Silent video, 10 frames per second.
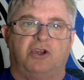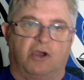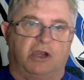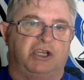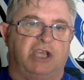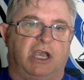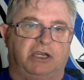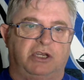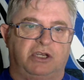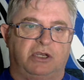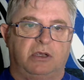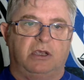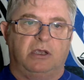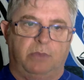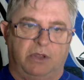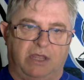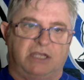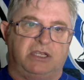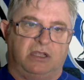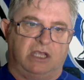not going to change. But
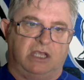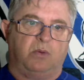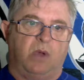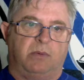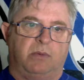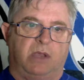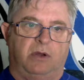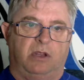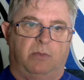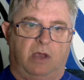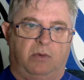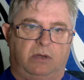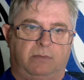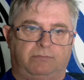that's the way I'm going at the moment.